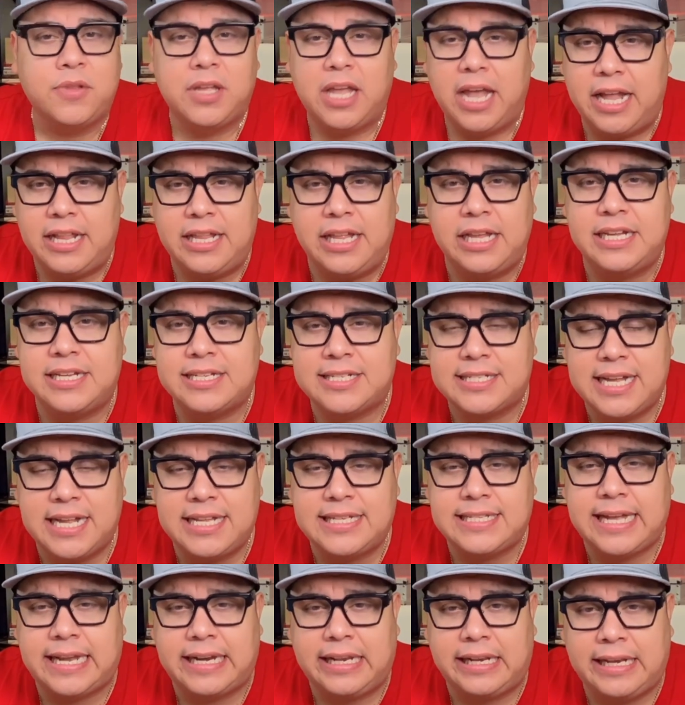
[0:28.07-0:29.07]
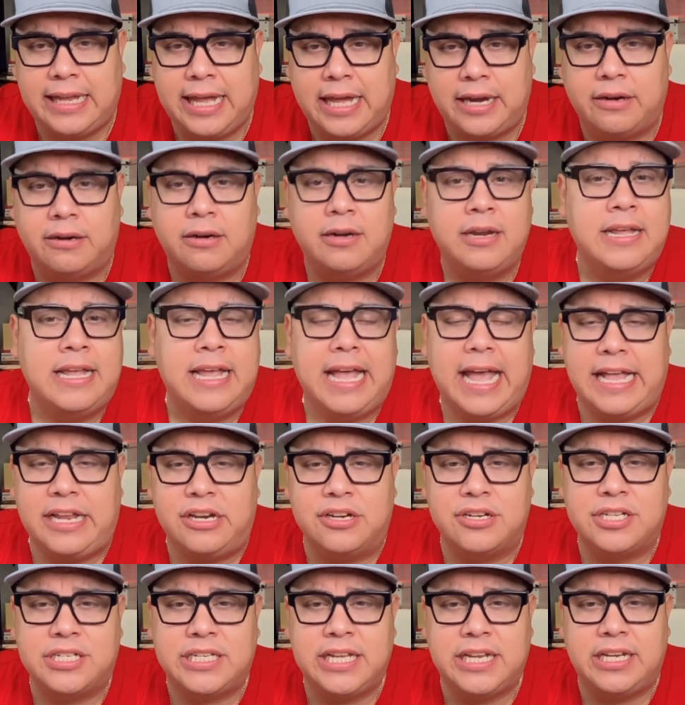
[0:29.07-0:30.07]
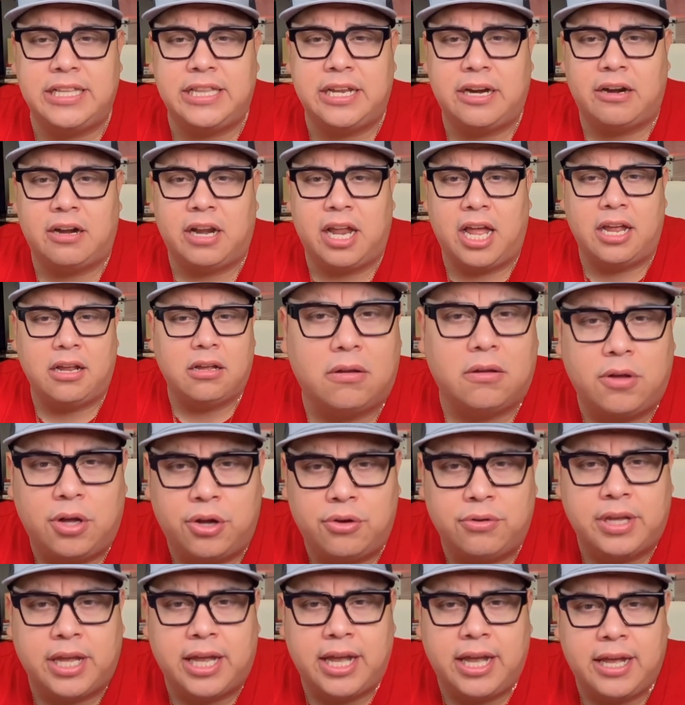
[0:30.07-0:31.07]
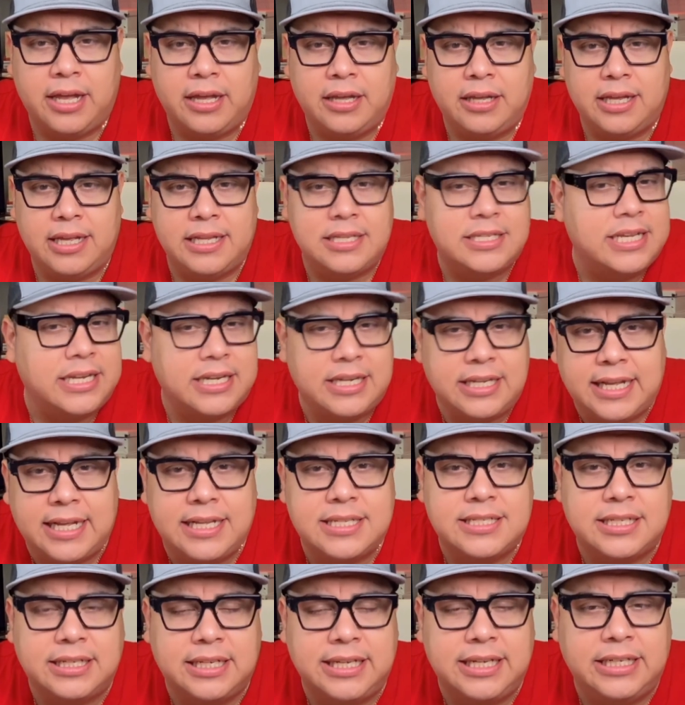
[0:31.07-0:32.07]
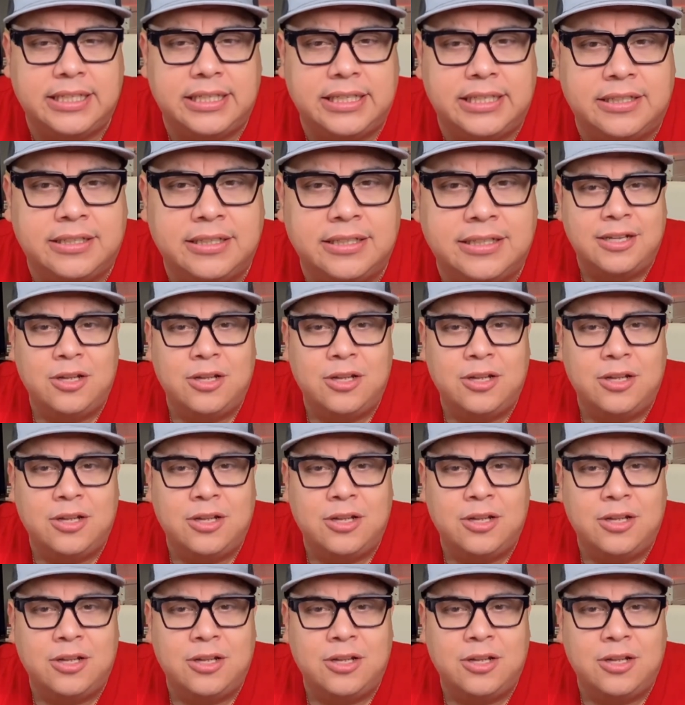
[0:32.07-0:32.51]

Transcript: And then you sent out a letter and you're sitting there like, okay, it didn't get deleted.